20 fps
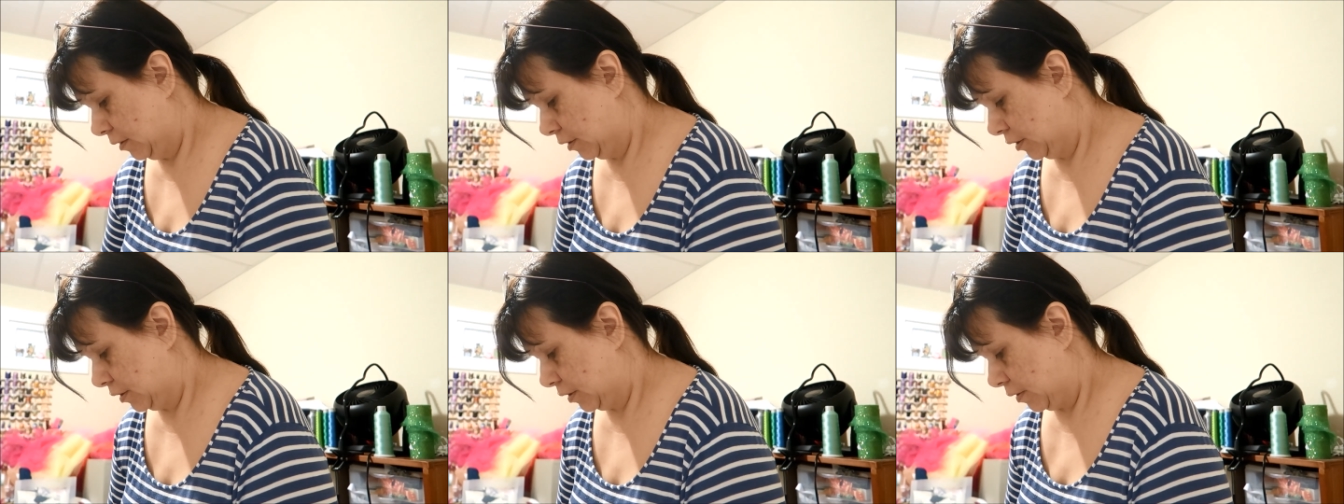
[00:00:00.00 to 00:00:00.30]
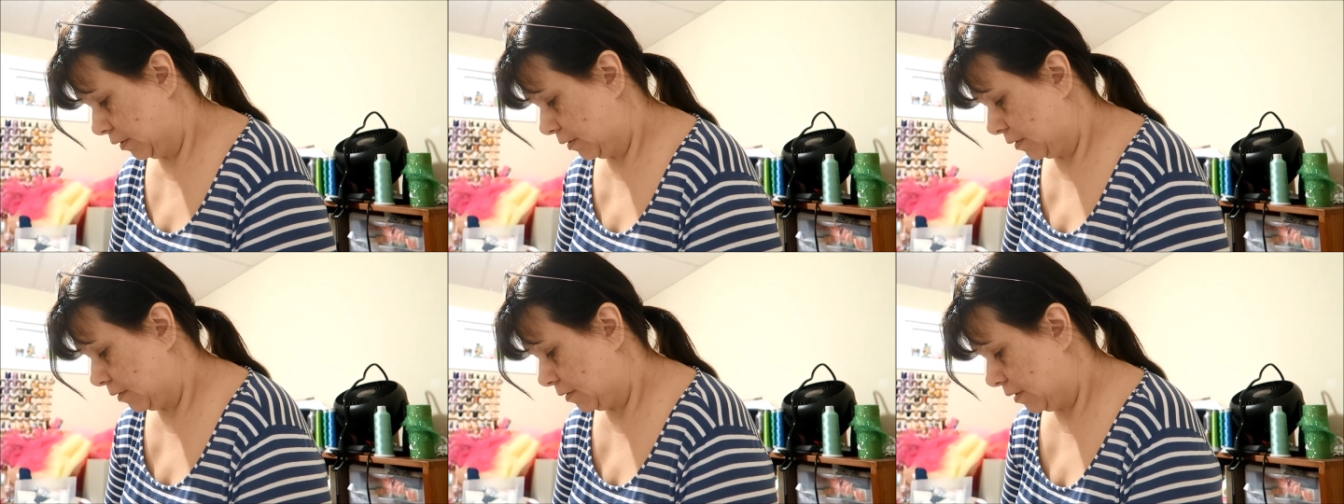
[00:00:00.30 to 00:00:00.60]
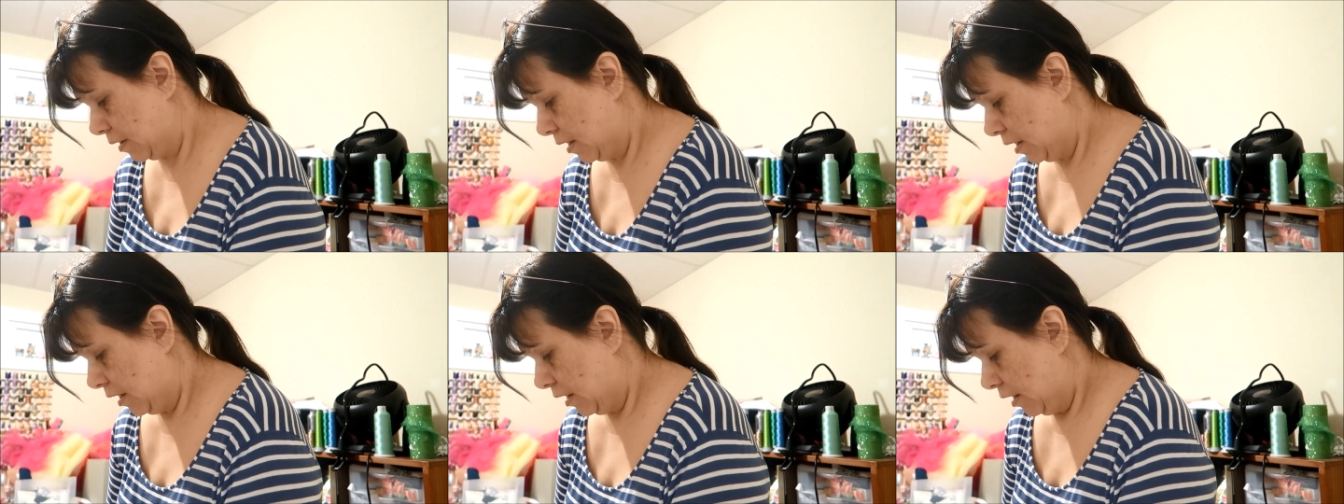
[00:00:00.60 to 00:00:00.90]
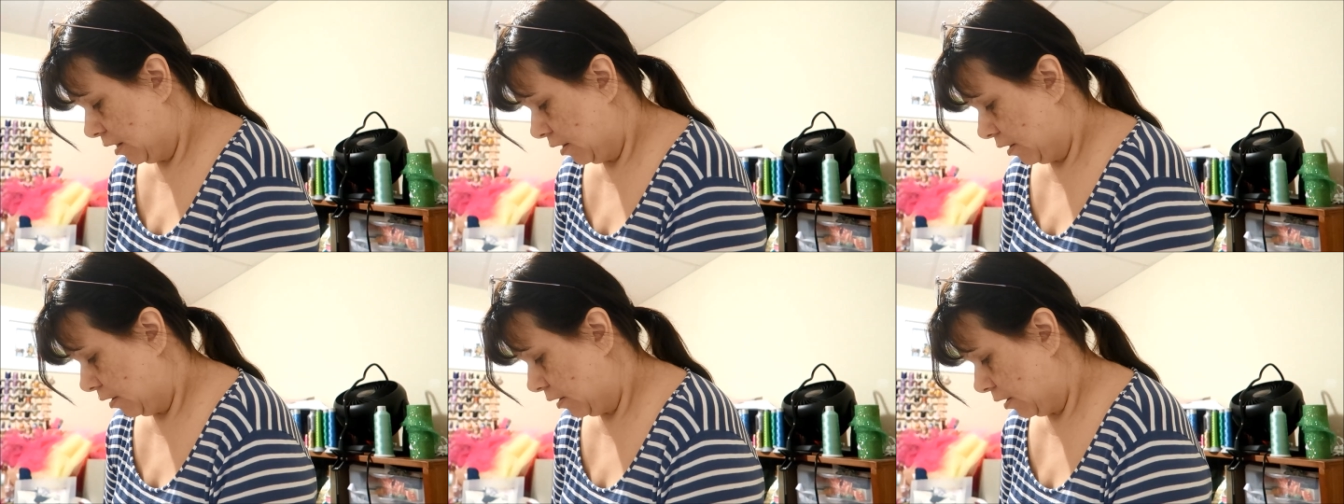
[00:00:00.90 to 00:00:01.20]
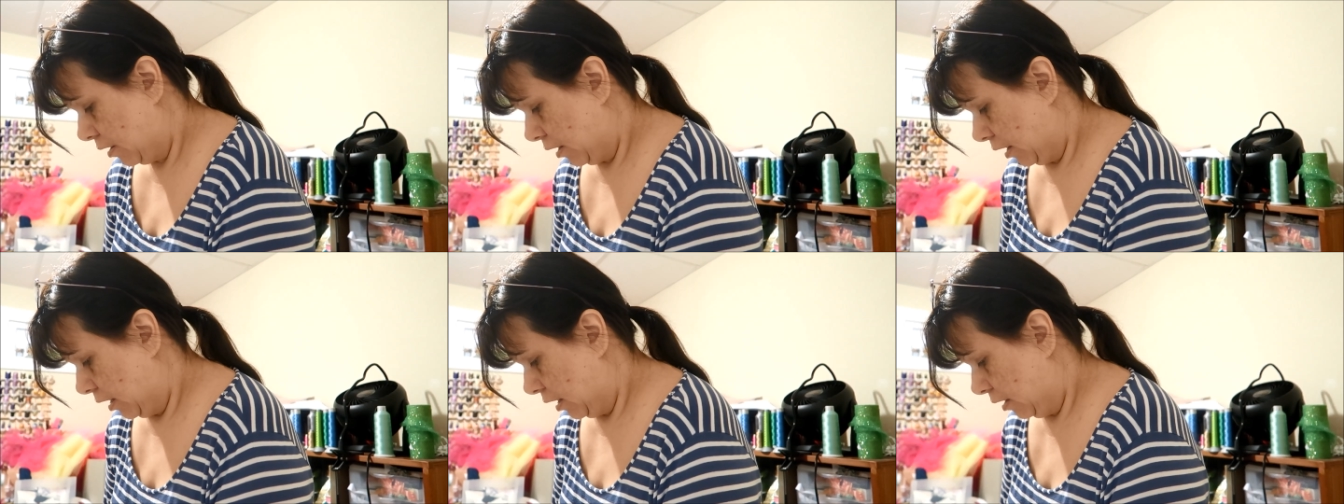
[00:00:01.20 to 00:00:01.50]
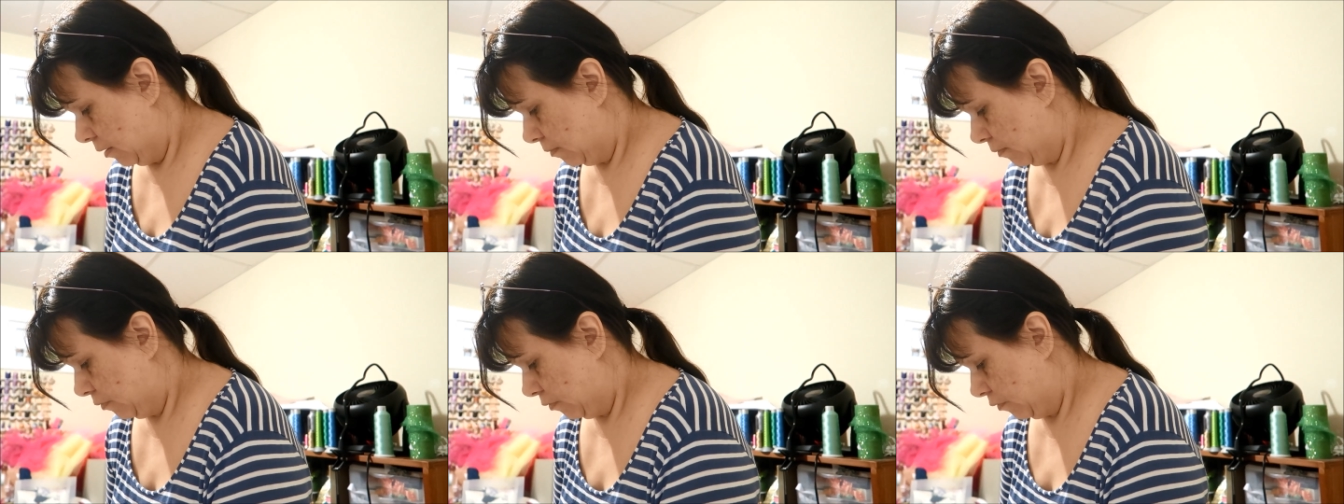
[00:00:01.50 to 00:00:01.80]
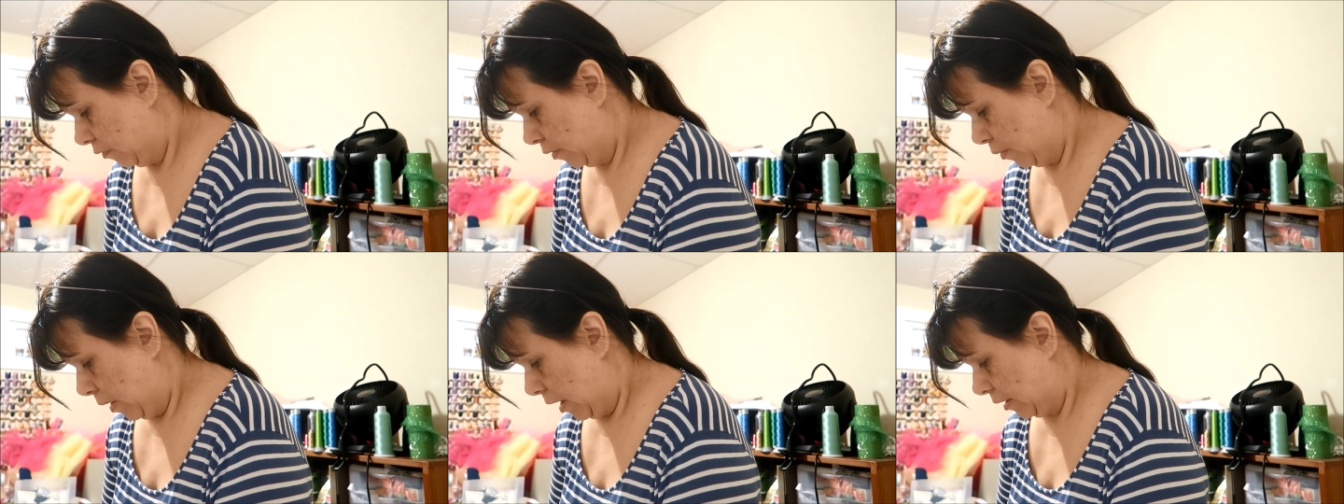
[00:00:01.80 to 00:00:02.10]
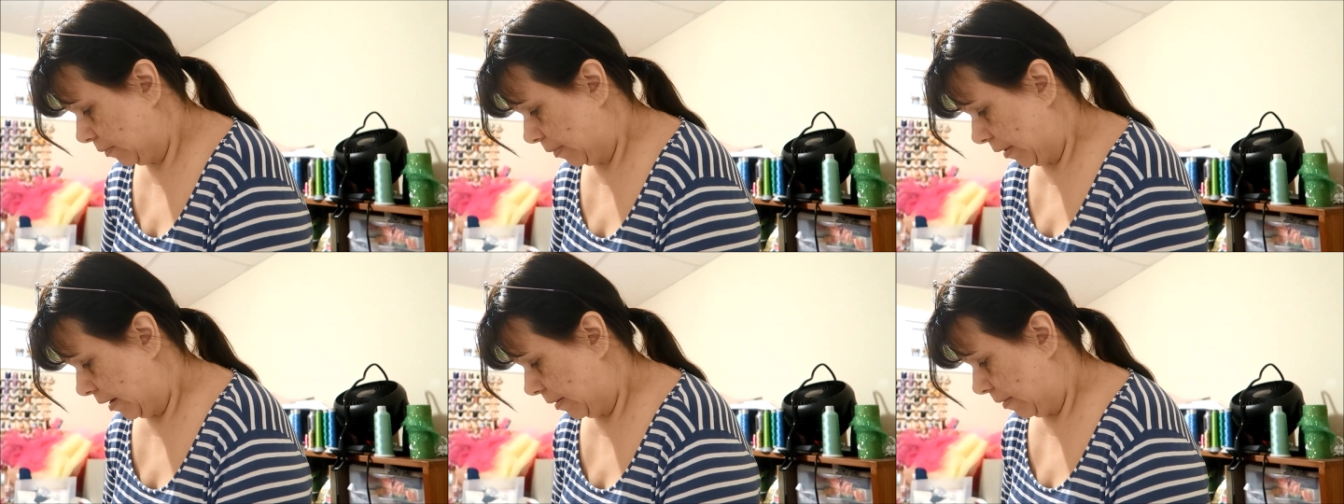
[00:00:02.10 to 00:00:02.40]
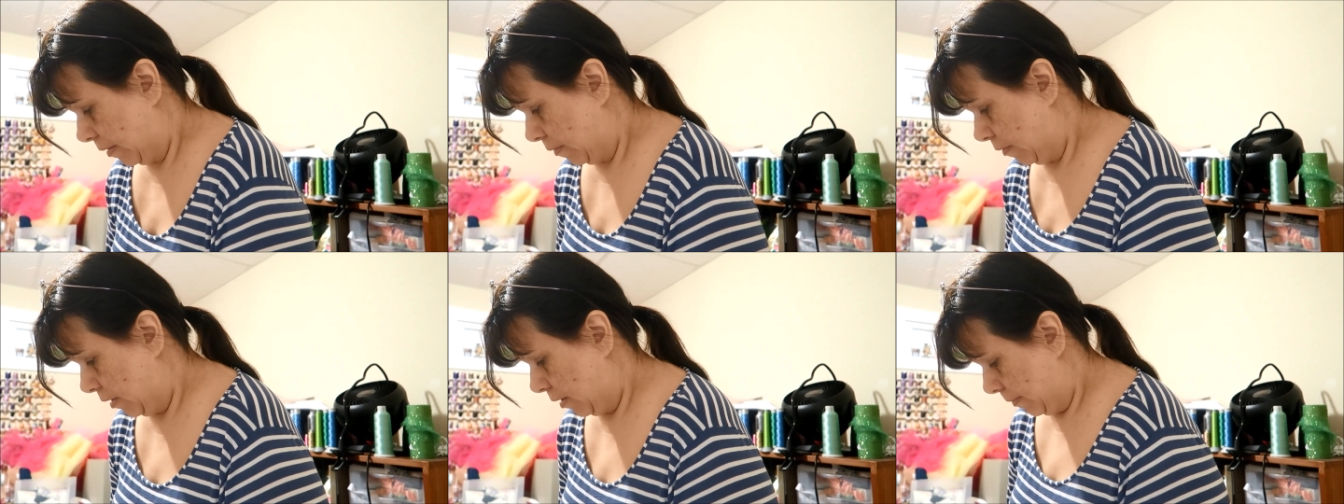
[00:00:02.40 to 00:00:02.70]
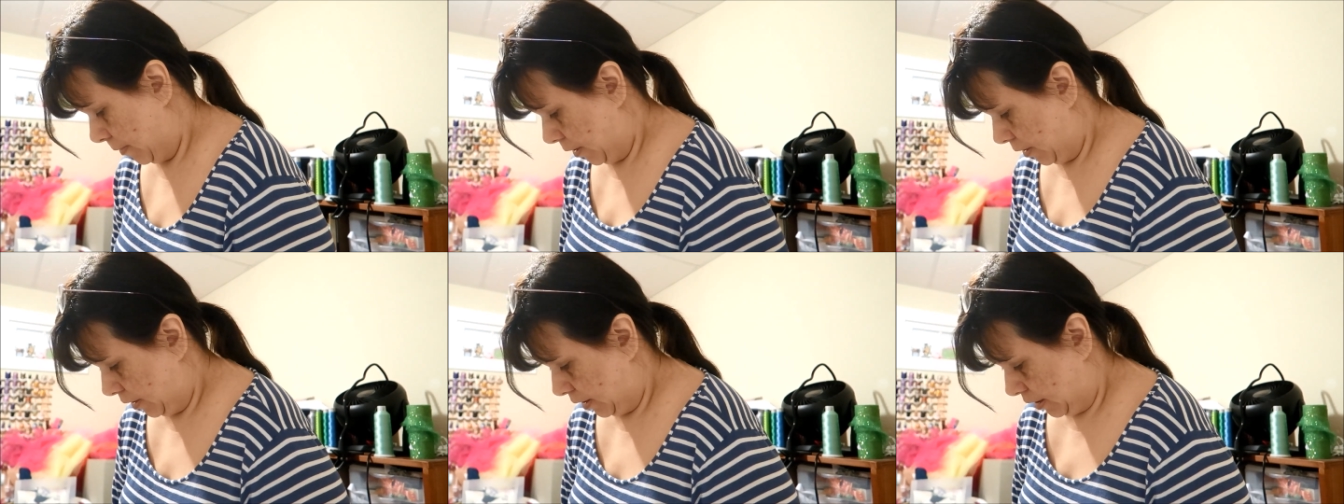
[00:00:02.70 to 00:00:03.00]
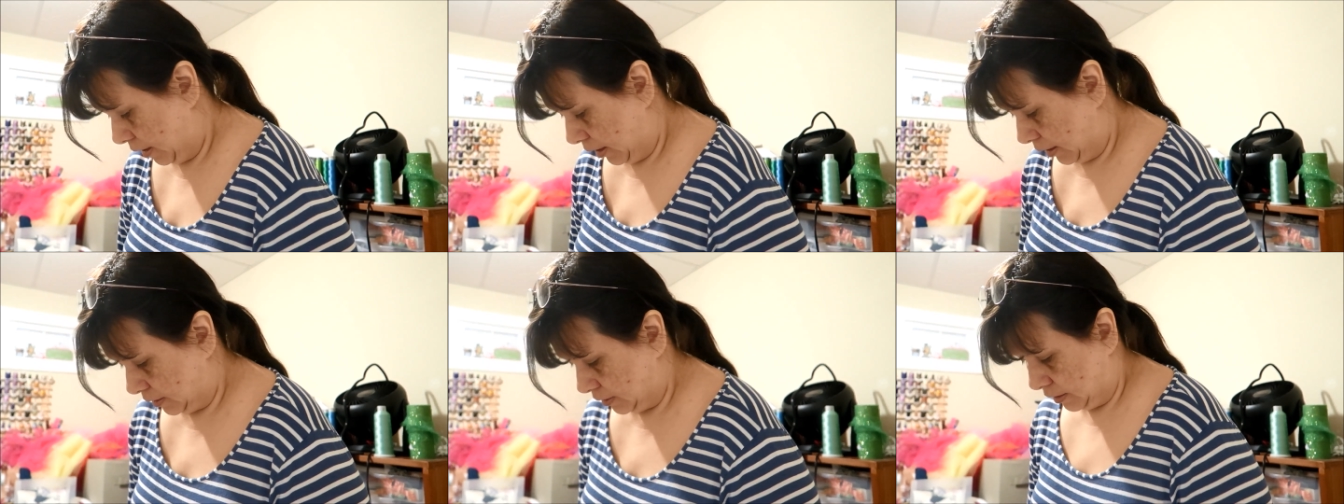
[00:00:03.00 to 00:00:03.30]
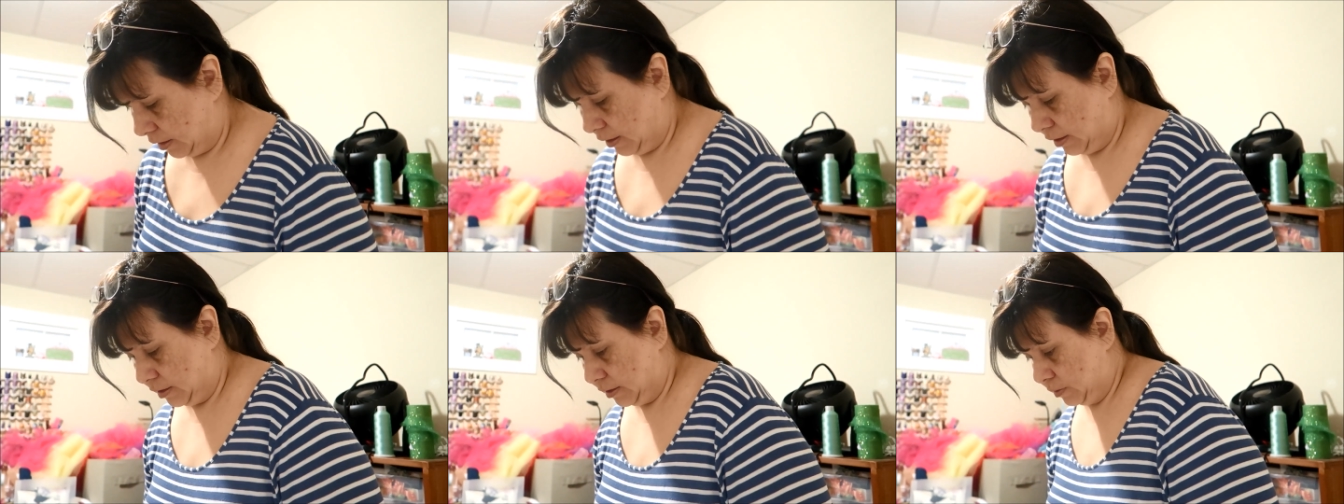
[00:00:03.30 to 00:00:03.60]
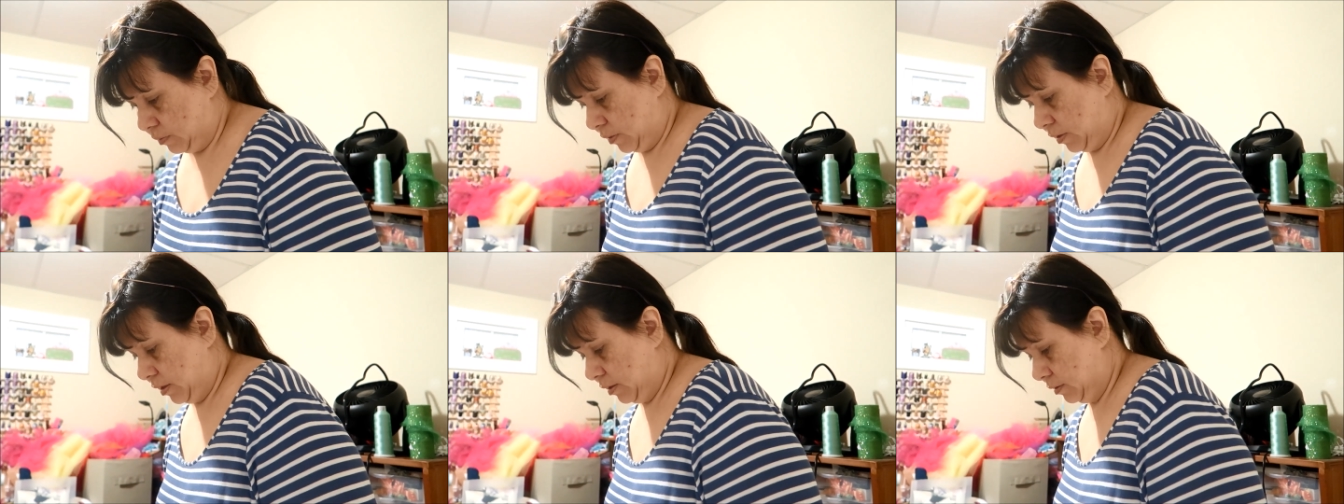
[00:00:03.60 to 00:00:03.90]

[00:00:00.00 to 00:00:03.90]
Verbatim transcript: So we walked by at Walmart and I saw this one.